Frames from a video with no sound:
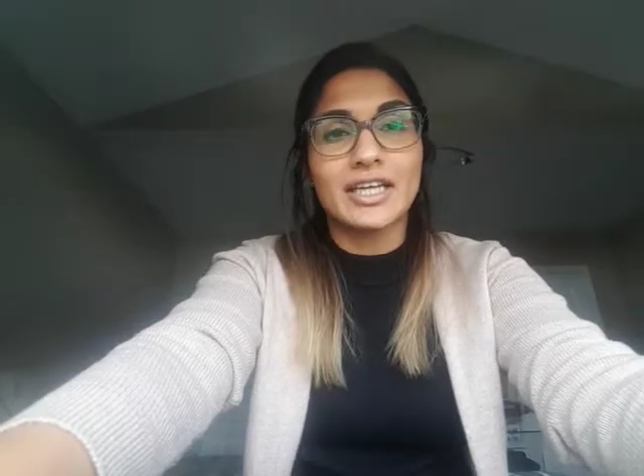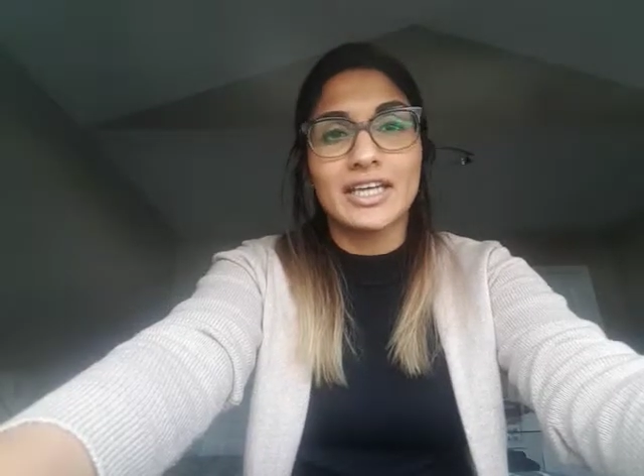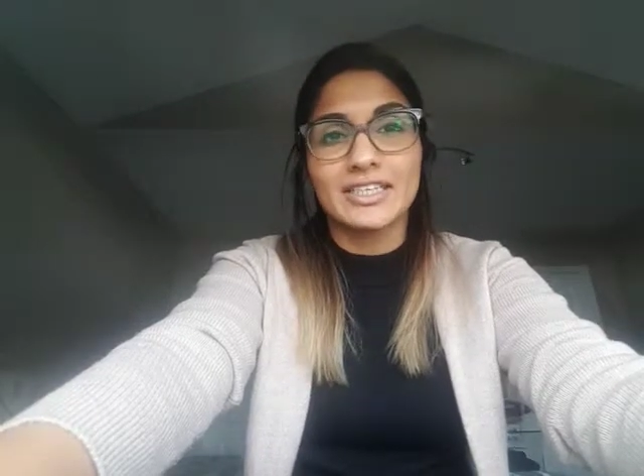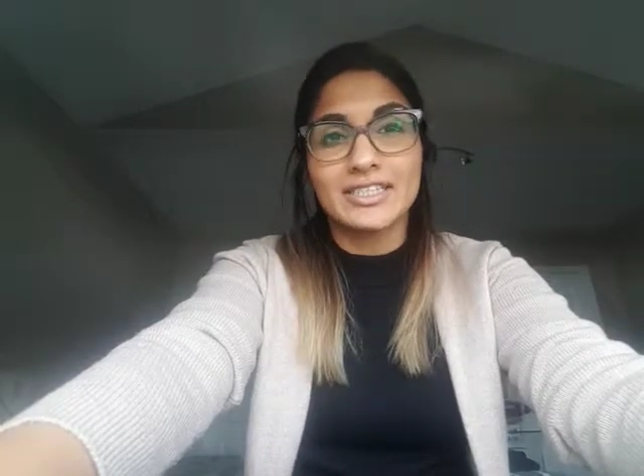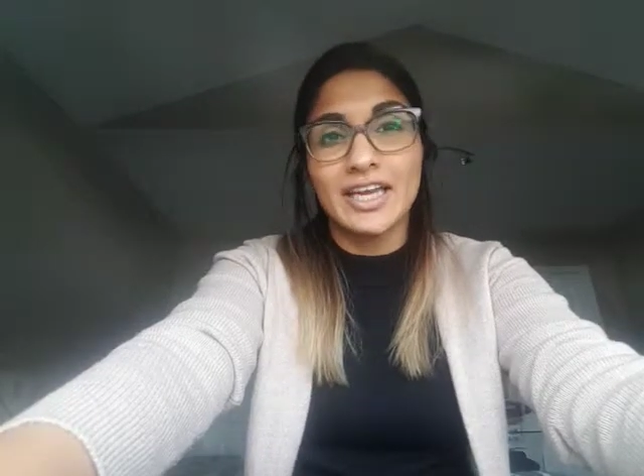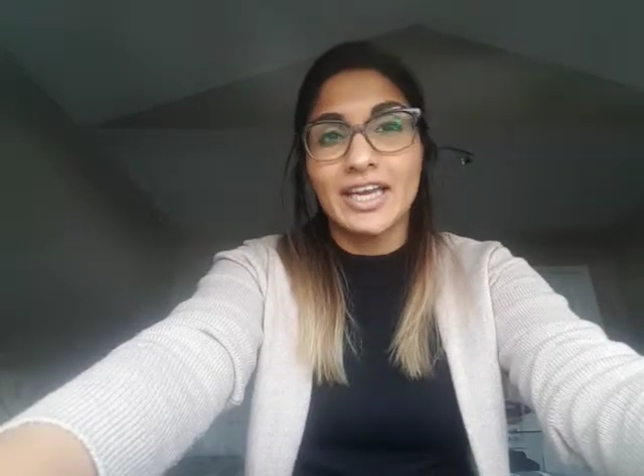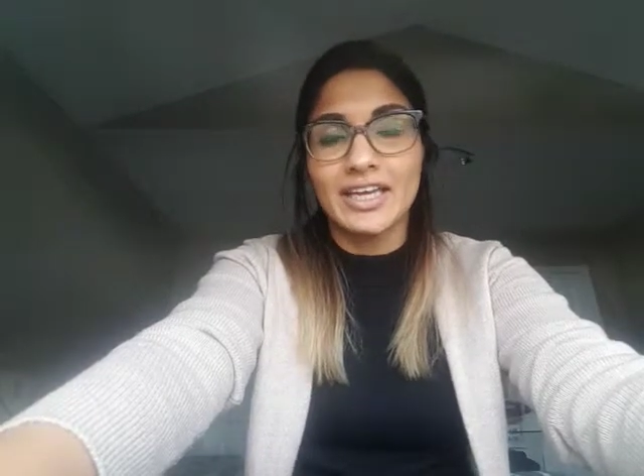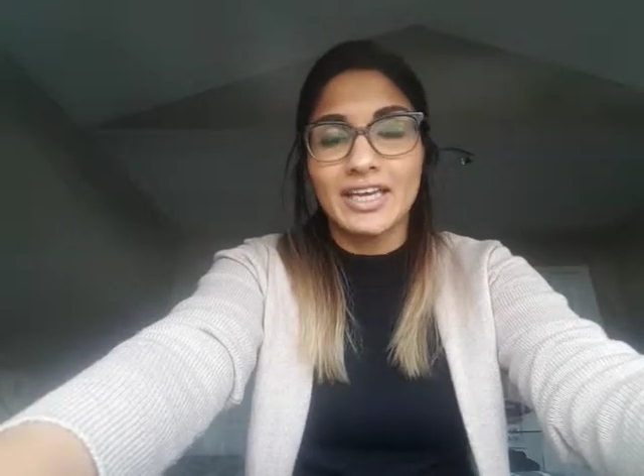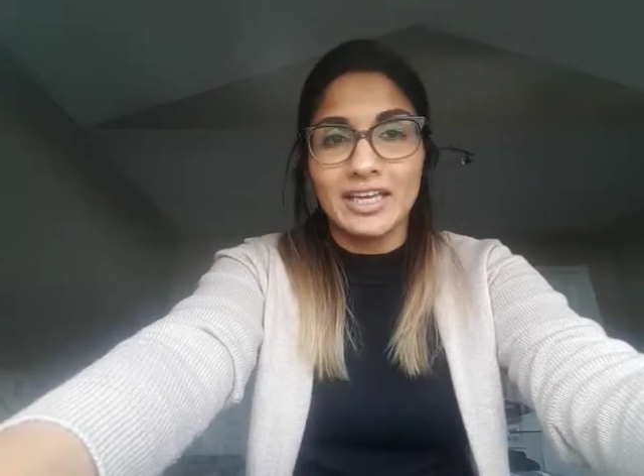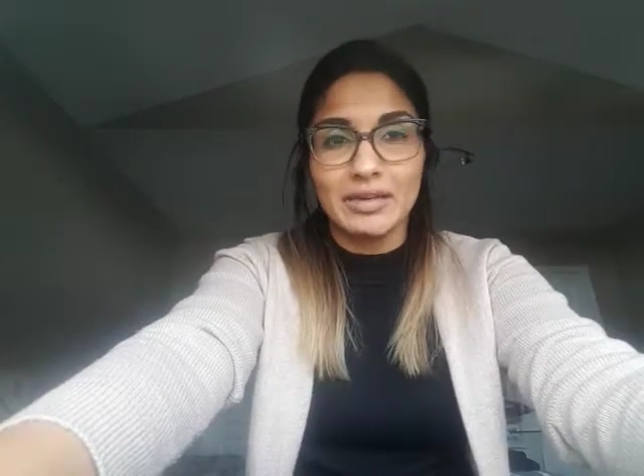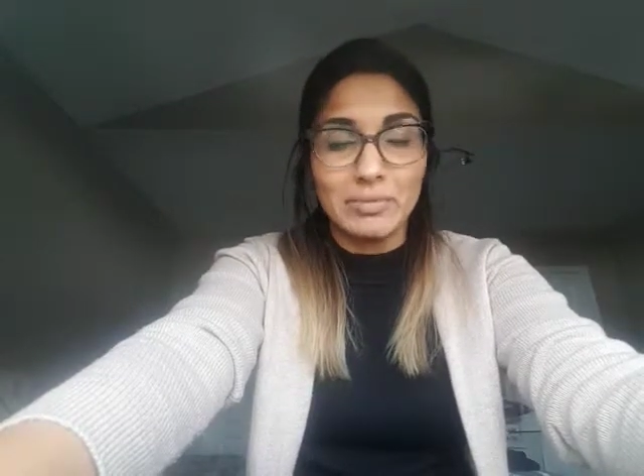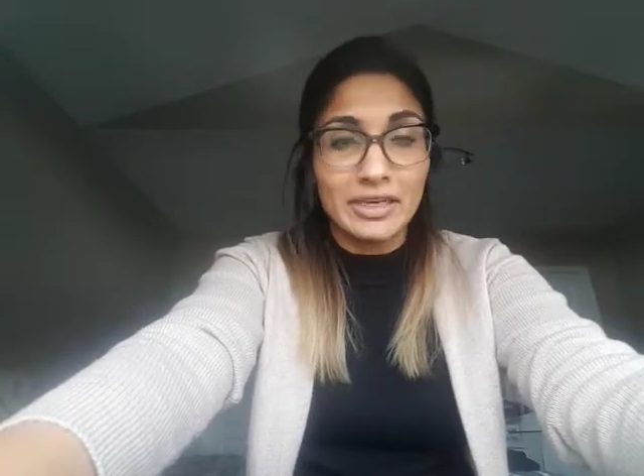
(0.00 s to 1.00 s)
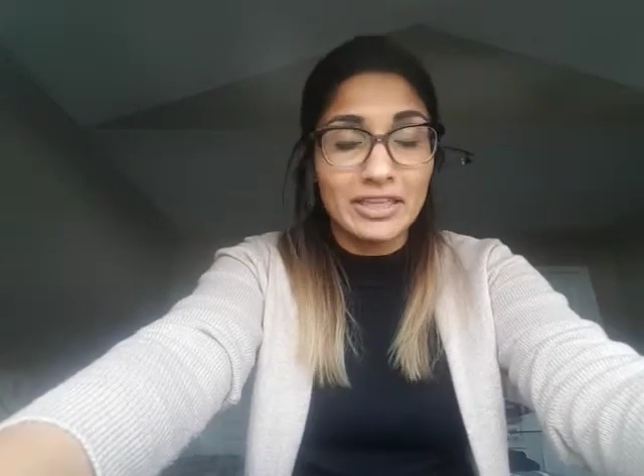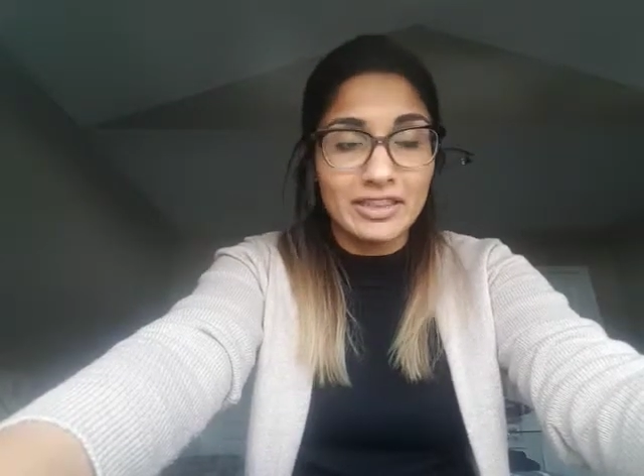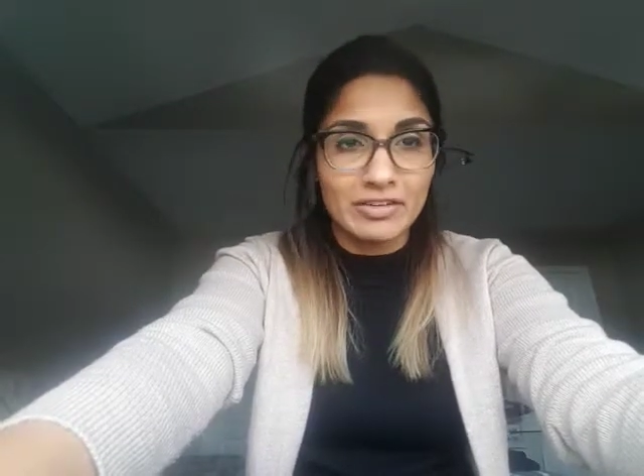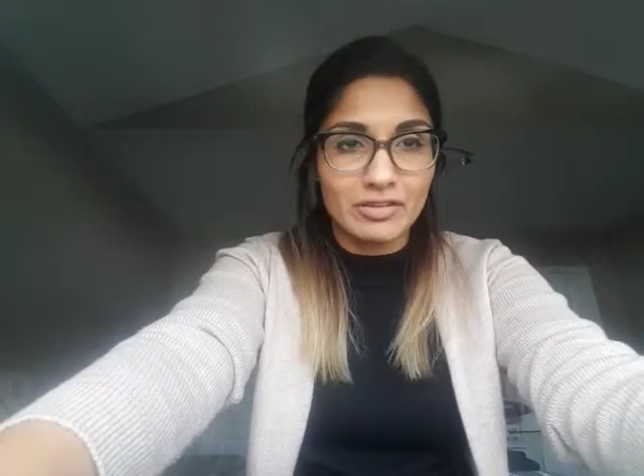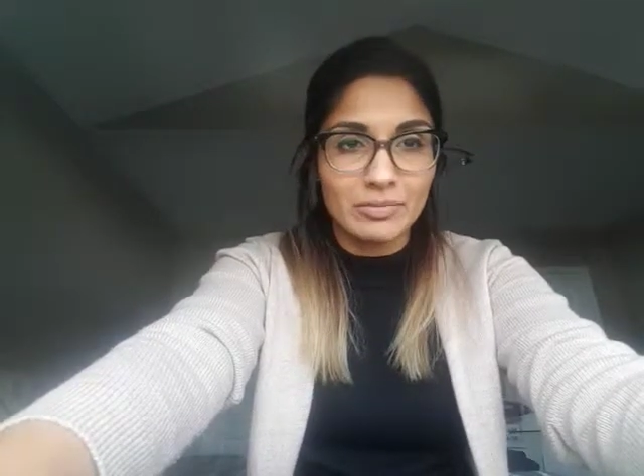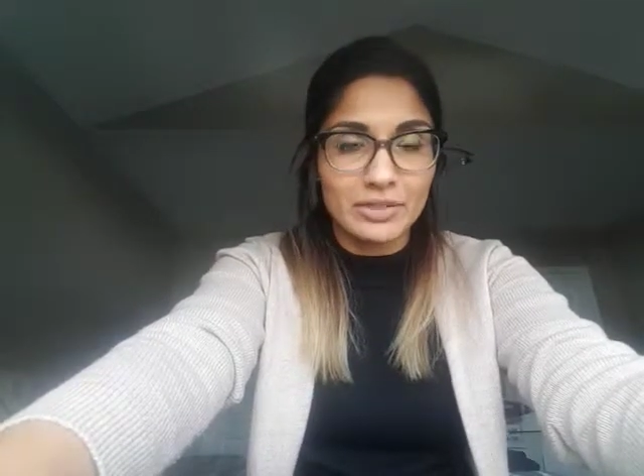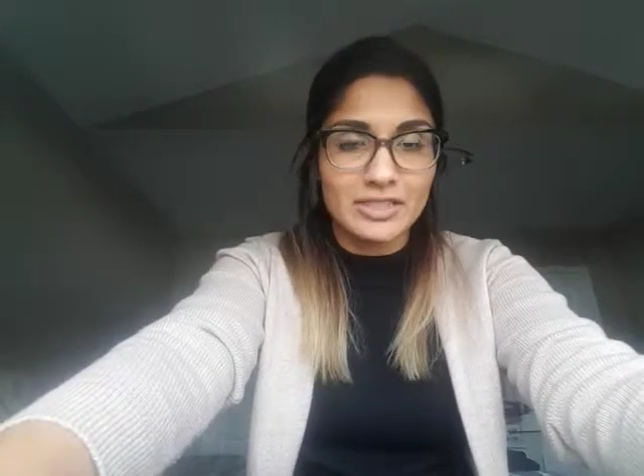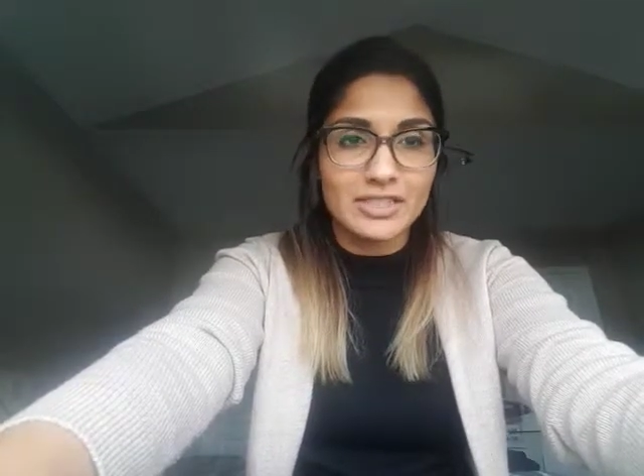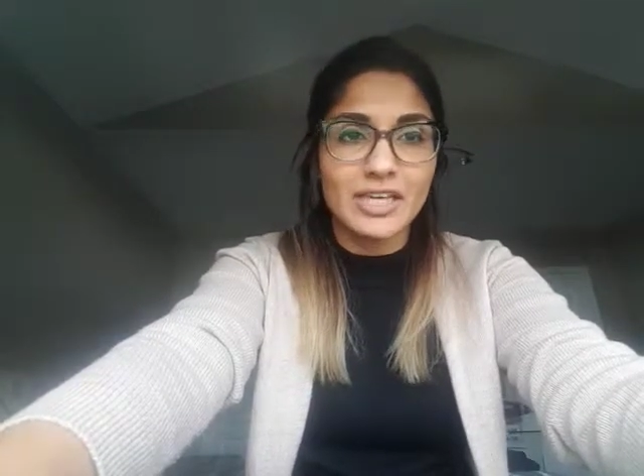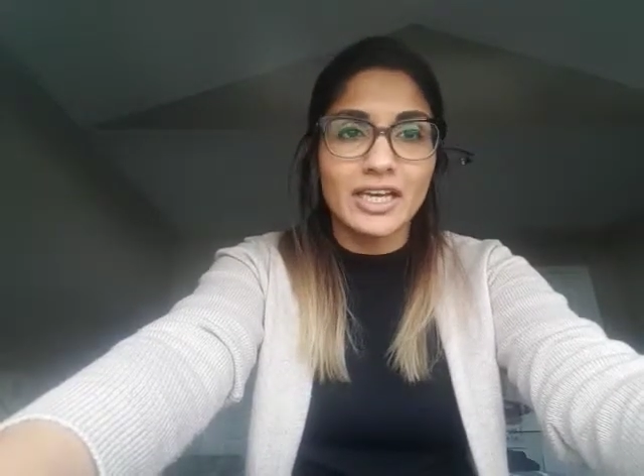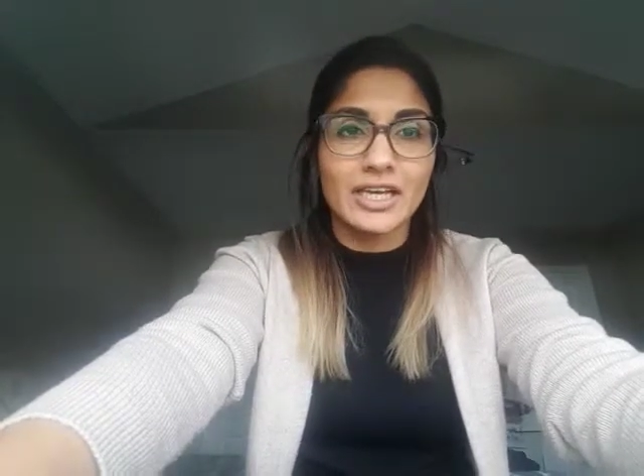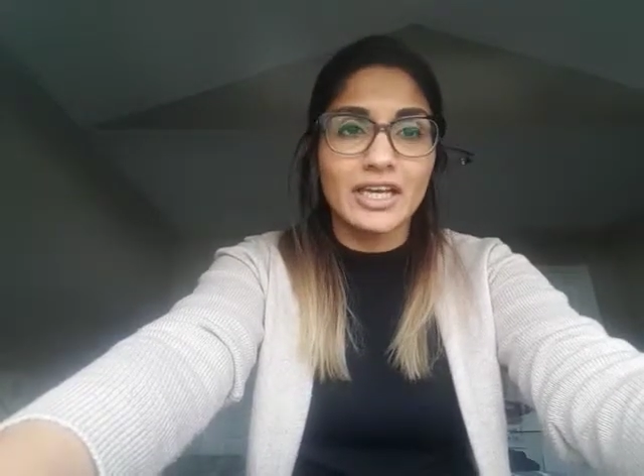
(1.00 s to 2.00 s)
I take and many therapists
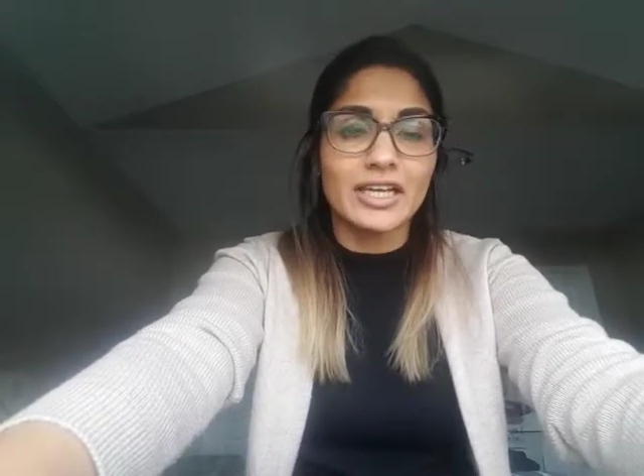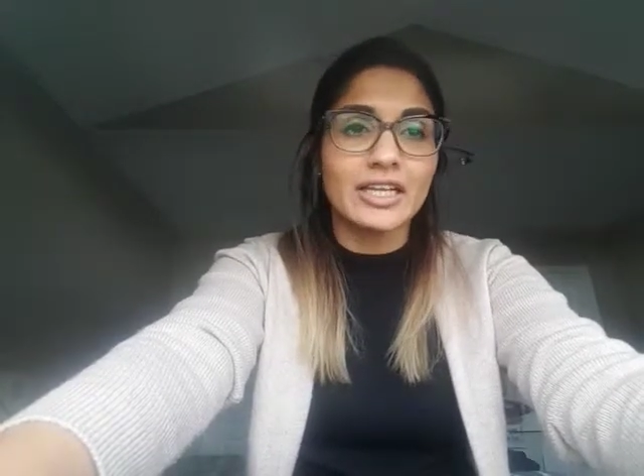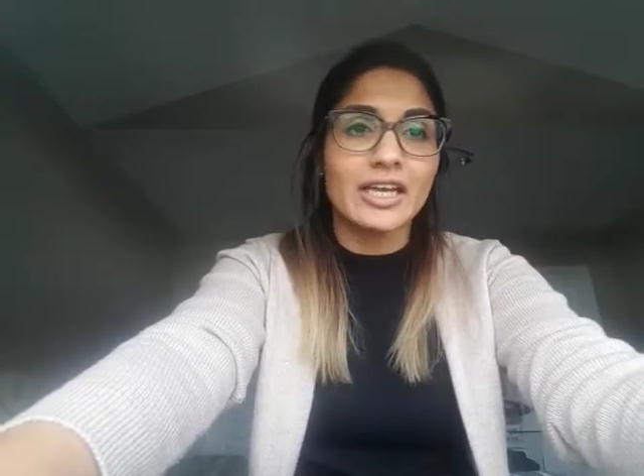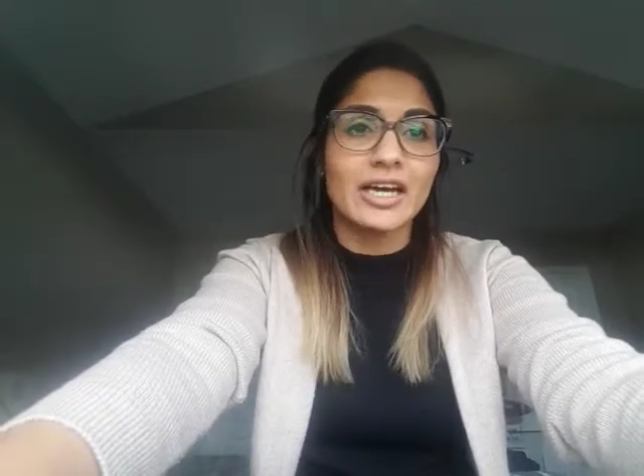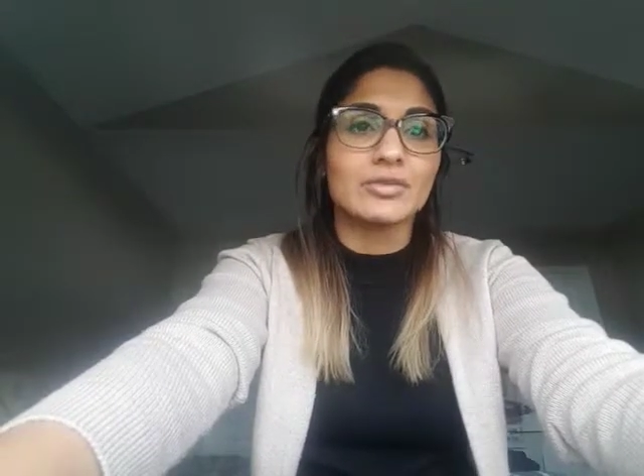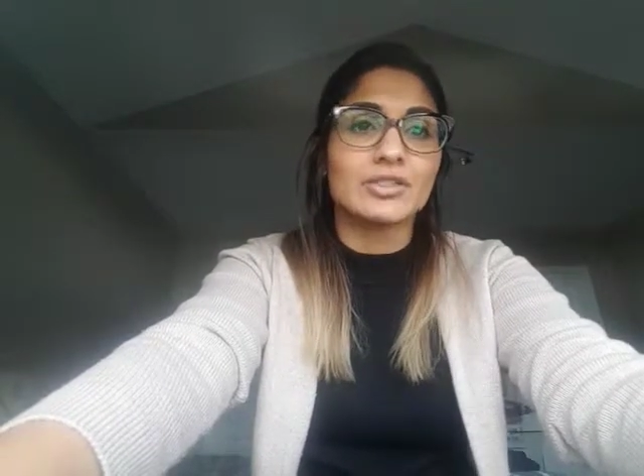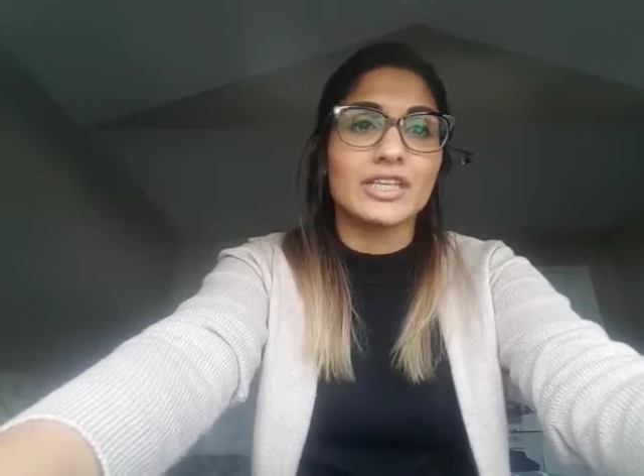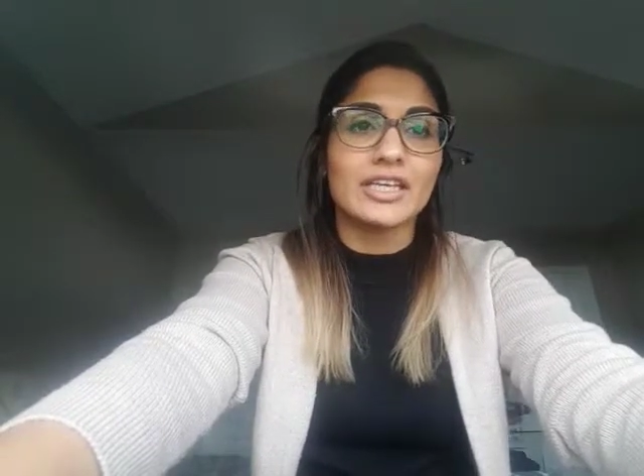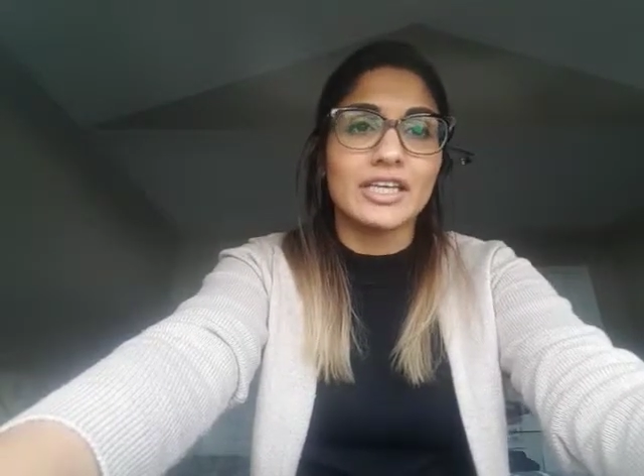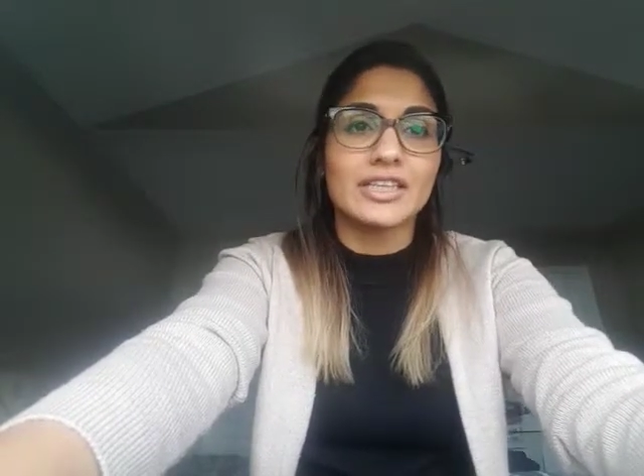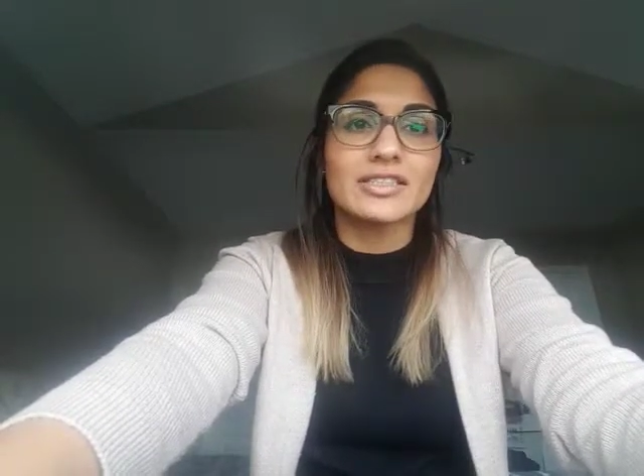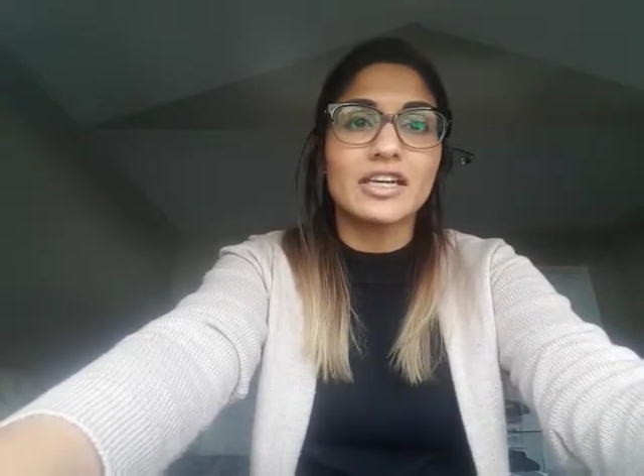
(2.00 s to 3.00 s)
take in counseling is